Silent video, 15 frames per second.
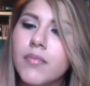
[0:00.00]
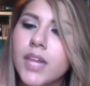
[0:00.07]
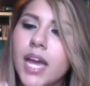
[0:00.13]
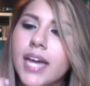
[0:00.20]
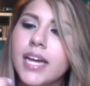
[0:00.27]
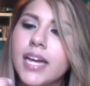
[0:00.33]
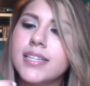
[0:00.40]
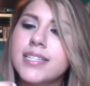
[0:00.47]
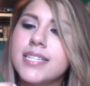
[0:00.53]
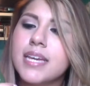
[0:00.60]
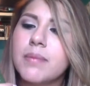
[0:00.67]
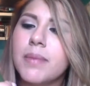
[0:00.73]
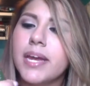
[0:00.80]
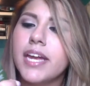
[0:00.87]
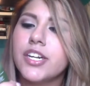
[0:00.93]
I got this at
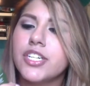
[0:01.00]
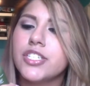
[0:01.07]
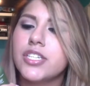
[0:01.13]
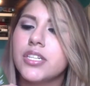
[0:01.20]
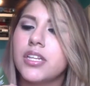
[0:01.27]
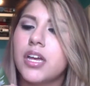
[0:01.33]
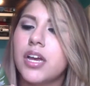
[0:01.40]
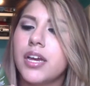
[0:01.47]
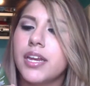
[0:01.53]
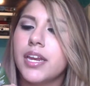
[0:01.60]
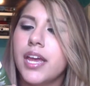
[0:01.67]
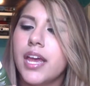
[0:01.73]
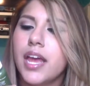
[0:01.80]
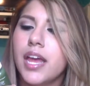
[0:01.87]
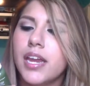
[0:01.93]
my hair salon,
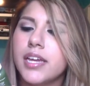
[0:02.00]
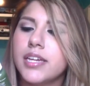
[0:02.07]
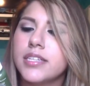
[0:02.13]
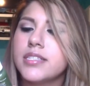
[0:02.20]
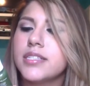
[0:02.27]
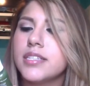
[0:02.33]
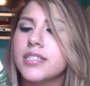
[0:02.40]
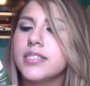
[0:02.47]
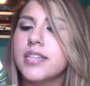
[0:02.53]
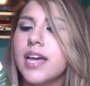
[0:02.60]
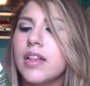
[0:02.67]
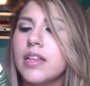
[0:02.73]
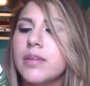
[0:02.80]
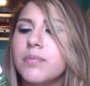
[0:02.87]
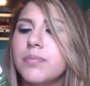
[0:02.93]
and it's
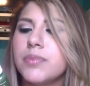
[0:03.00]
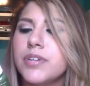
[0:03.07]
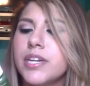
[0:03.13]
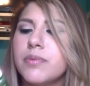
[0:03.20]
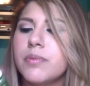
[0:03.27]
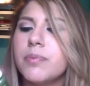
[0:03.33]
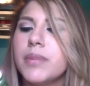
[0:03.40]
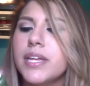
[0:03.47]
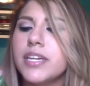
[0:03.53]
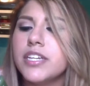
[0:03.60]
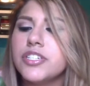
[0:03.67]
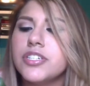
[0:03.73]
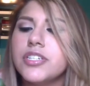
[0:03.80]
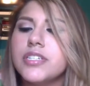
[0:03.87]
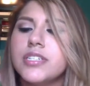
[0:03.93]
style and it
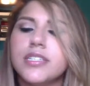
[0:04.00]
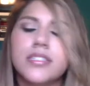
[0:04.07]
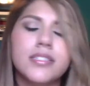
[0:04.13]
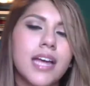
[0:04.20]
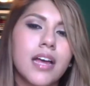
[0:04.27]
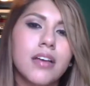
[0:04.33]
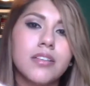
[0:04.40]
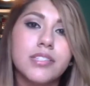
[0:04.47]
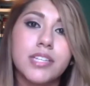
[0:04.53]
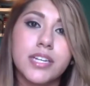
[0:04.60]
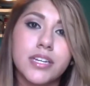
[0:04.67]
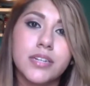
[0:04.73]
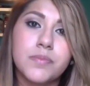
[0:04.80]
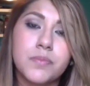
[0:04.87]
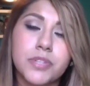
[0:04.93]
replenishes and styles
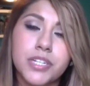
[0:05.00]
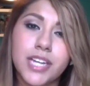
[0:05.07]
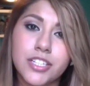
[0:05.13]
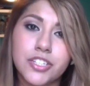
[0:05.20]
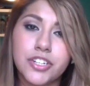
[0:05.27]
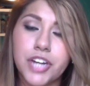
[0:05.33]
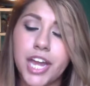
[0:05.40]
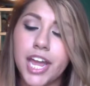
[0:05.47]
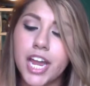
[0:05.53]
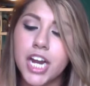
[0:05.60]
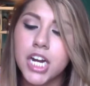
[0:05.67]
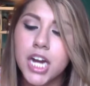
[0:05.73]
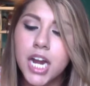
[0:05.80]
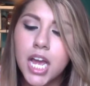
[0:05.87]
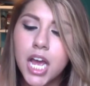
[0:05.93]
and protects your
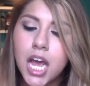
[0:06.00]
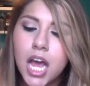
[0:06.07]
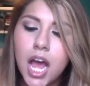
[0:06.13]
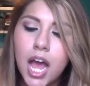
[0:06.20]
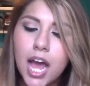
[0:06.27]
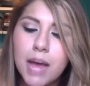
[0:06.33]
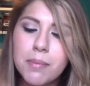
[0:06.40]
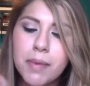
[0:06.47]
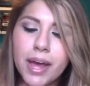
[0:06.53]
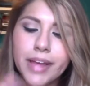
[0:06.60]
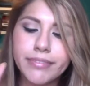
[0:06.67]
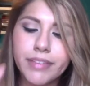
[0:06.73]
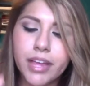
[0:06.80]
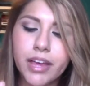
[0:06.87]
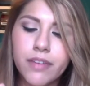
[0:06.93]
hair. I
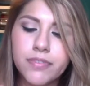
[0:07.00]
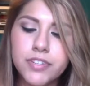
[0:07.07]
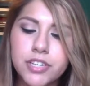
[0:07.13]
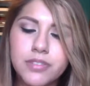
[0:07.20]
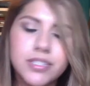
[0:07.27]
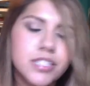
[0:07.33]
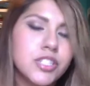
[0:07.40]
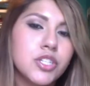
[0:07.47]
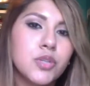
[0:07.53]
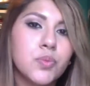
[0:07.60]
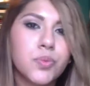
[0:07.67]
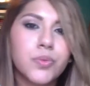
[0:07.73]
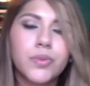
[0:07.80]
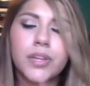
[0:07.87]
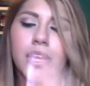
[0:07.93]
love to use this.
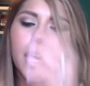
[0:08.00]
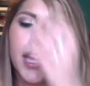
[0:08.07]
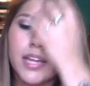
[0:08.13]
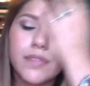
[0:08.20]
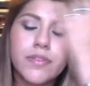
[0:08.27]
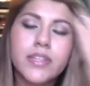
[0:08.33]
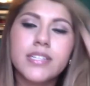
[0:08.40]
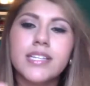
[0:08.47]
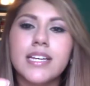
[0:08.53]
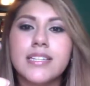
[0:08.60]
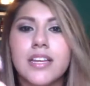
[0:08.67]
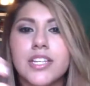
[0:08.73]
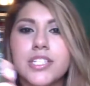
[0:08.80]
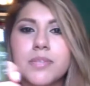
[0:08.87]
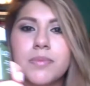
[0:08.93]
This has
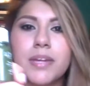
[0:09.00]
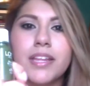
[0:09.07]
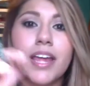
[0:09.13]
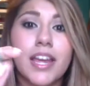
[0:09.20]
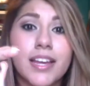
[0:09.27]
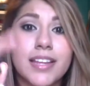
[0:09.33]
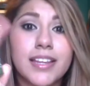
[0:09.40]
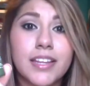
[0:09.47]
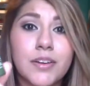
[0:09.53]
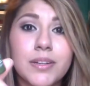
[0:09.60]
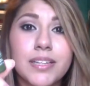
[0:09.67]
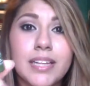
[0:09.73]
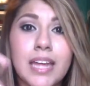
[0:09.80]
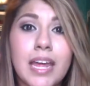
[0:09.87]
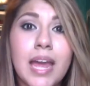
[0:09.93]
lasted me like
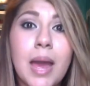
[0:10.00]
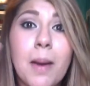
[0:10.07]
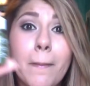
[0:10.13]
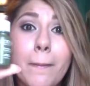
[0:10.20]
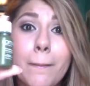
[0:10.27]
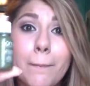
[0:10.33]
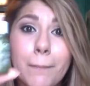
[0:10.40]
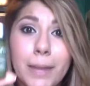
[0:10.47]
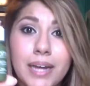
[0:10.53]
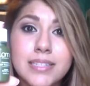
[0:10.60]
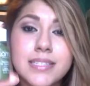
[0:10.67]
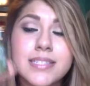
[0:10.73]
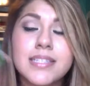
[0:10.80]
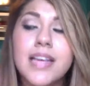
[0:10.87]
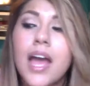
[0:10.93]
literally
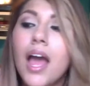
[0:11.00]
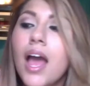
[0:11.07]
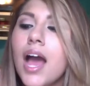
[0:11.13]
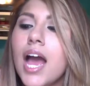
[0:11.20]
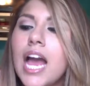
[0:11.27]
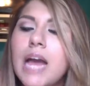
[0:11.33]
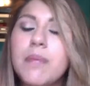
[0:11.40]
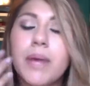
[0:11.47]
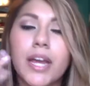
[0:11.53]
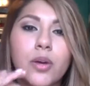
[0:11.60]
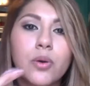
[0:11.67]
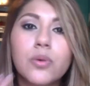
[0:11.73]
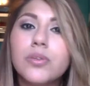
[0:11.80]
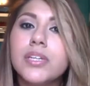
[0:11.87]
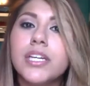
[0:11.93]
months. I
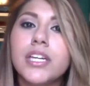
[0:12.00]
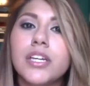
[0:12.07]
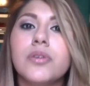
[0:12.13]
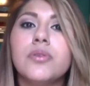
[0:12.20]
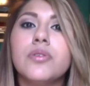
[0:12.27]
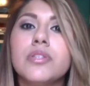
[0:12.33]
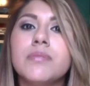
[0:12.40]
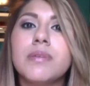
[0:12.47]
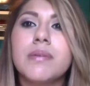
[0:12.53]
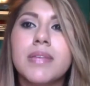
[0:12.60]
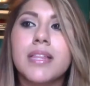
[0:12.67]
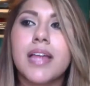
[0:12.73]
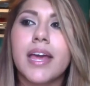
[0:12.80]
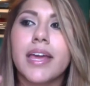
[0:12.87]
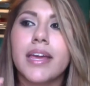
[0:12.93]
only use maybe
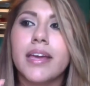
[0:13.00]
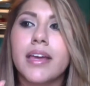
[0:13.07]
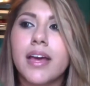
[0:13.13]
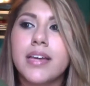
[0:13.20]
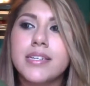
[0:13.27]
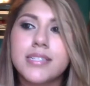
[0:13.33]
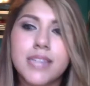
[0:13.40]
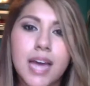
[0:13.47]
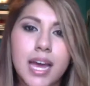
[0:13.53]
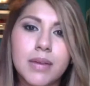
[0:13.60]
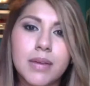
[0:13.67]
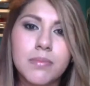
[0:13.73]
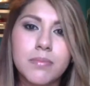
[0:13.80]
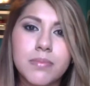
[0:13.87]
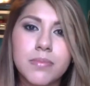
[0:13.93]
like a
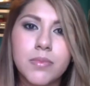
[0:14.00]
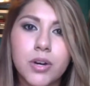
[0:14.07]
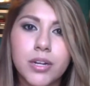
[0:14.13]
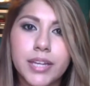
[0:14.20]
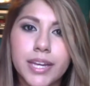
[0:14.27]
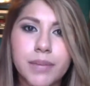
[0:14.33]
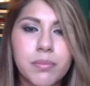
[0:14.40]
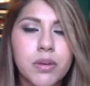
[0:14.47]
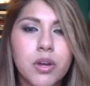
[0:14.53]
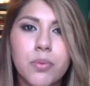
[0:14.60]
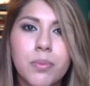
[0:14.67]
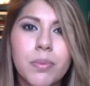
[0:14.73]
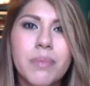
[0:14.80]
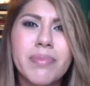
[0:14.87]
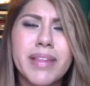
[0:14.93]
dime, or like, no,
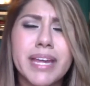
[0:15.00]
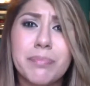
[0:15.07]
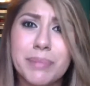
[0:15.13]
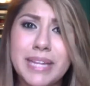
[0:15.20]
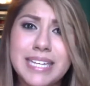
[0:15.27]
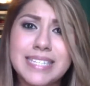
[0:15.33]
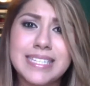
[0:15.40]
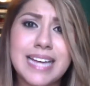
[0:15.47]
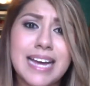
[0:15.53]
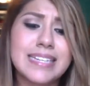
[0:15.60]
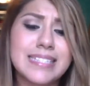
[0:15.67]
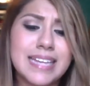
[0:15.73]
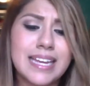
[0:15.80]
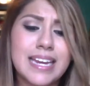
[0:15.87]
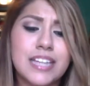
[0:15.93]
maybe like a pea
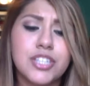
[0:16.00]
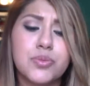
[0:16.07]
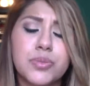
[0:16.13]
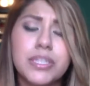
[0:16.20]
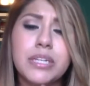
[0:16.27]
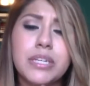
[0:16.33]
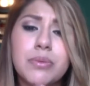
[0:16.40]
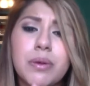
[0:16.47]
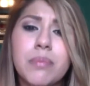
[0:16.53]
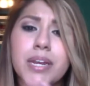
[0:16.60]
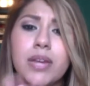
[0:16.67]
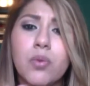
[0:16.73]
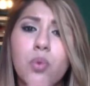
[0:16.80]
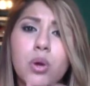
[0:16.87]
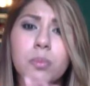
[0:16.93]
size, and I just really rub it
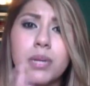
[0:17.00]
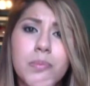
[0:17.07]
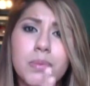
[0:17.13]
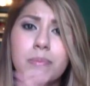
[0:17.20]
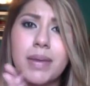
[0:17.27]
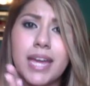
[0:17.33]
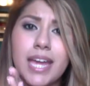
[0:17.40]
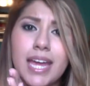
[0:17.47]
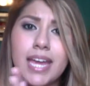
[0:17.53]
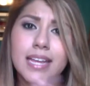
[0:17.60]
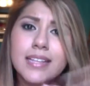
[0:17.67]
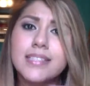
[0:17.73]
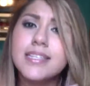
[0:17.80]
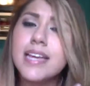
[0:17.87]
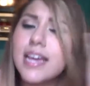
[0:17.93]
in, warm it up in my
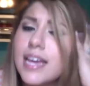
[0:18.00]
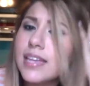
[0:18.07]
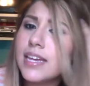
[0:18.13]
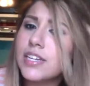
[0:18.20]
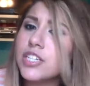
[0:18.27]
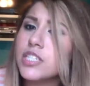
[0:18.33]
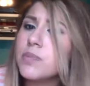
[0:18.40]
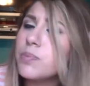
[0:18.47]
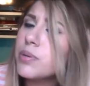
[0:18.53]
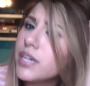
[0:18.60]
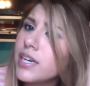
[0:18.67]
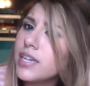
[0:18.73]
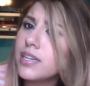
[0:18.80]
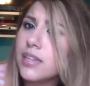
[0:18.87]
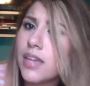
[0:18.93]
hands, and I just put it
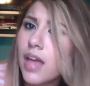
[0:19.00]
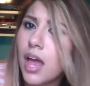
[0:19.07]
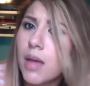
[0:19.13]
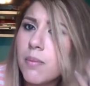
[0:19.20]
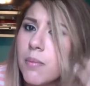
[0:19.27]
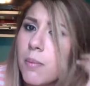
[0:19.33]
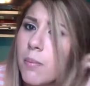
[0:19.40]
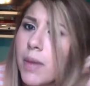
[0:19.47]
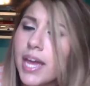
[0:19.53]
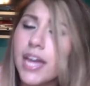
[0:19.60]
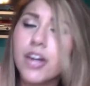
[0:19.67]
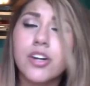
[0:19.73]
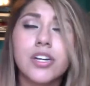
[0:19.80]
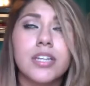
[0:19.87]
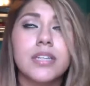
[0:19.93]
in my
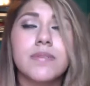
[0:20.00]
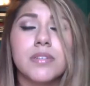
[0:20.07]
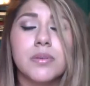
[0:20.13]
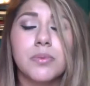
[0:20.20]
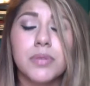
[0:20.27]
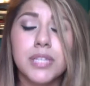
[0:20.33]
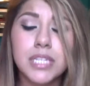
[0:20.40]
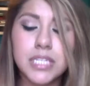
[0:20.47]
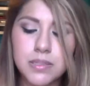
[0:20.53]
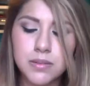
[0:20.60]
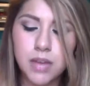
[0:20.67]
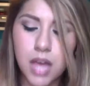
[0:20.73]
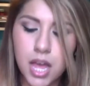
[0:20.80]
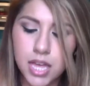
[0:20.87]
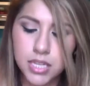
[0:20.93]
hair, and it leaves it really
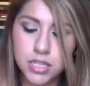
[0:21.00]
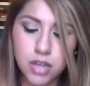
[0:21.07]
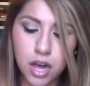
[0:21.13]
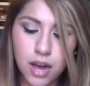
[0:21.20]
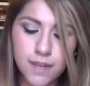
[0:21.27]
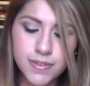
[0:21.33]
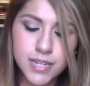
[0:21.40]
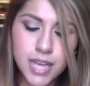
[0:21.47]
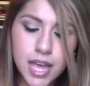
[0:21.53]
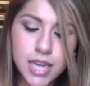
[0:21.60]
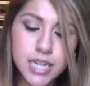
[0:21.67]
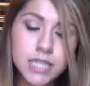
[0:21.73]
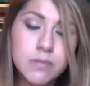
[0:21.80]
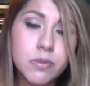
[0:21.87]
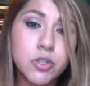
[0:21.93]
soft.
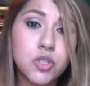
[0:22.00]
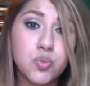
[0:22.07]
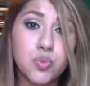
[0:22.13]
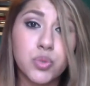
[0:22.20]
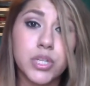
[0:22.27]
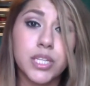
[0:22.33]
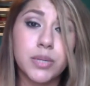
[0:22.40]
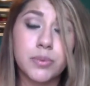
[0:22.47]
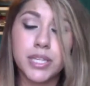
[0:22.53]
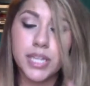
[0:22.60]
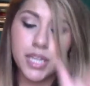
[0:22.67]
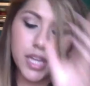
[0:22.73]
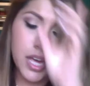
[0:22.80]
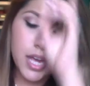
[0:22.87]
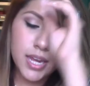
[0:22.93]
It smells really
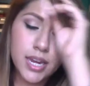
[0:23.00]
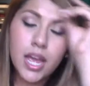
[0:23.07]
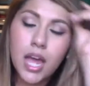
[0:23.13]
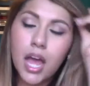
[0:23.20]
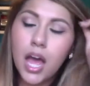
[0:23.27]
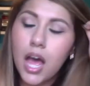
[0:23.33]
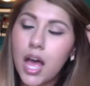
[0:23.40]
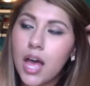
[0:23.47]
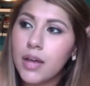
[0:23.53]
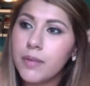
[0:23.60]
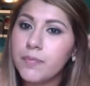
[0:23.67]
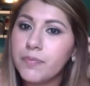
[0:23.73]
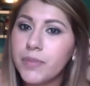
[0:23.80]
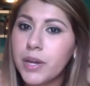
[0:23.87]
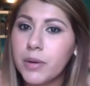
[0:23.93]
good.
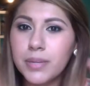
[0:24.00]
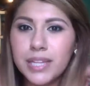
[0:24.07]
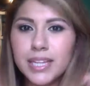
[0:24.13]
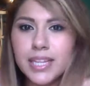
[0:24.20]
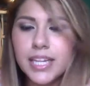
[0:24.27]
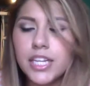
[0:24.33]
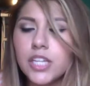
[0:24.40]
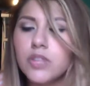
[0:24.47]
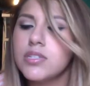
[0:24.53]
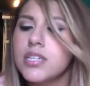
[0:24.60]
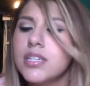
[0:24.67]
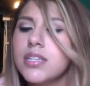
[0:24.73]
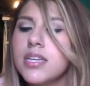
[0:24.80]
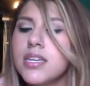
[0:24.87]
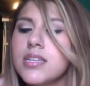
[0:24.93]
I really like
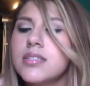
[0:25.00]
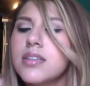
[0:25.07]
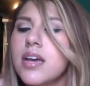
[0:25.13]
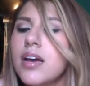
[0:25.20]
using this.